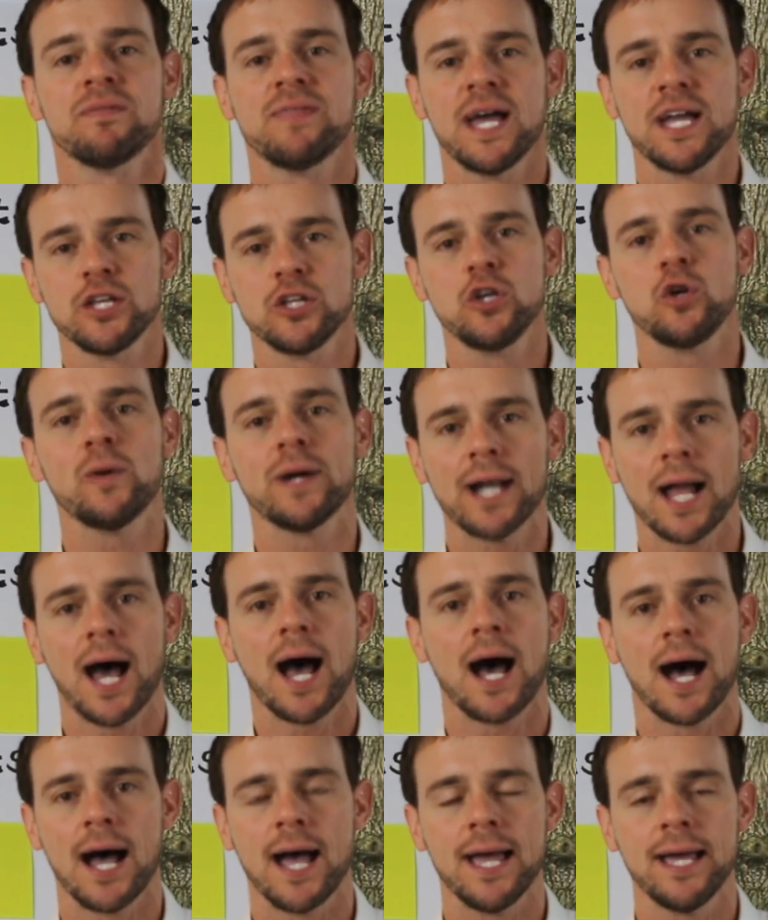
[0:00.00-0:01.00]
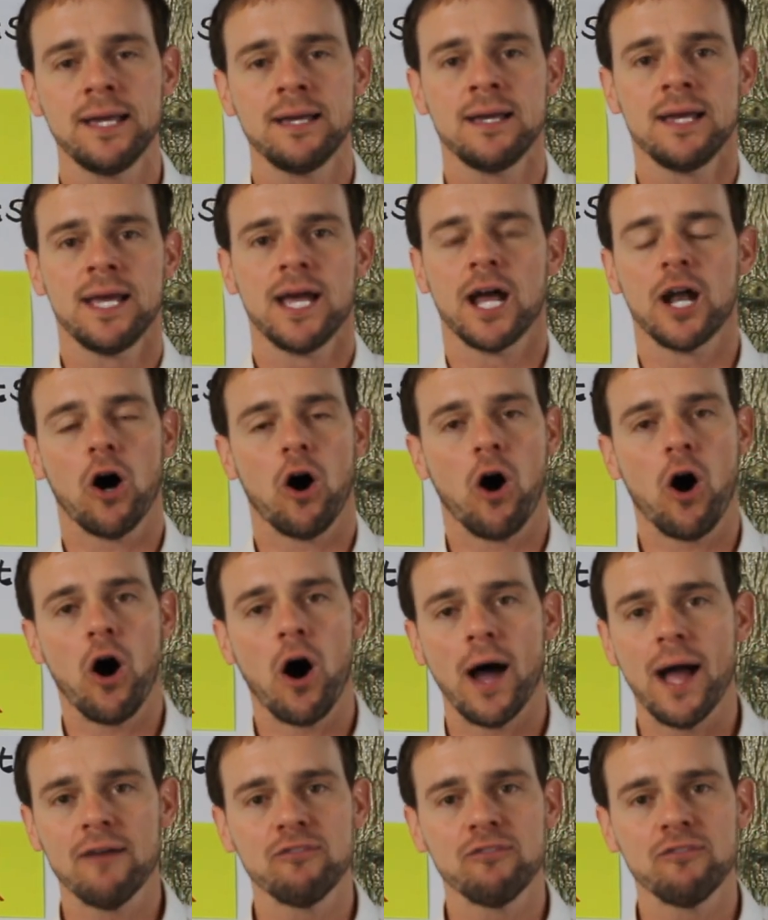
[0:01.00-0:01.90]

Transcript: that you and I and all